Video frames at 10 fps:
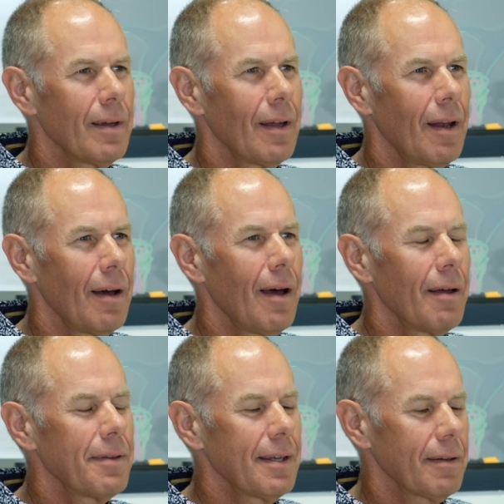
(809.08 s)
and I
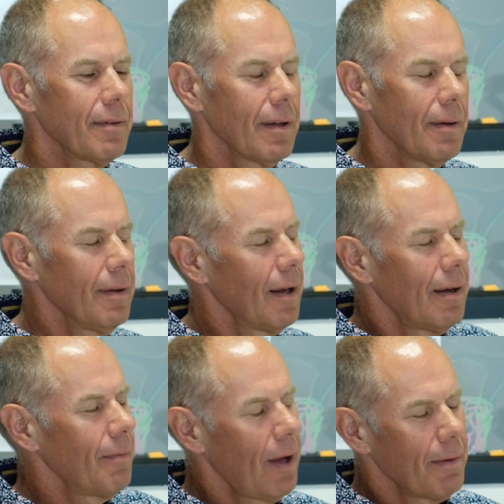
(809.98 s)
think,
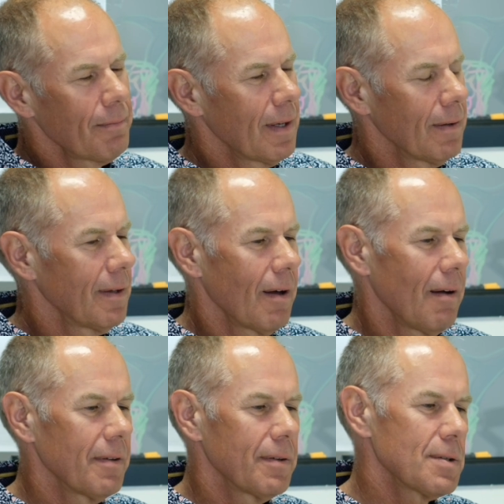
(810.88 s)
I'm guilty
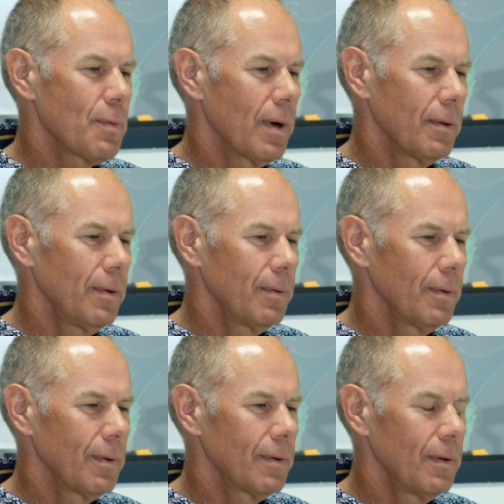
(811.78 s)
of it as well.
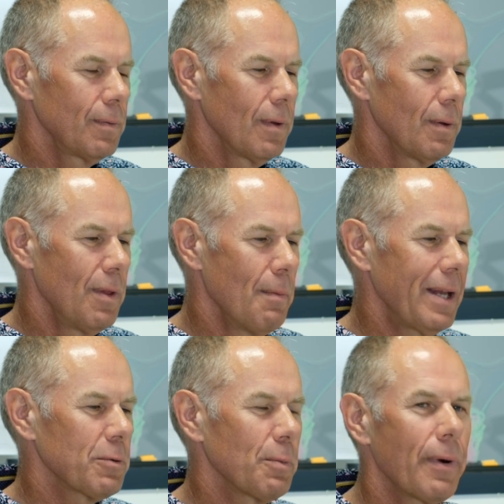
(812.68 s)
The
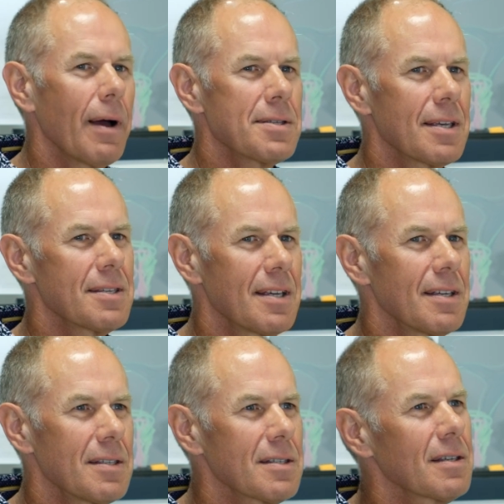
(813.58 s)
mental process
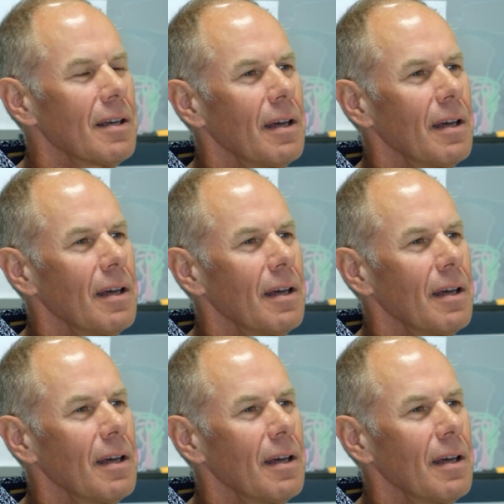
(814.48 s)
is,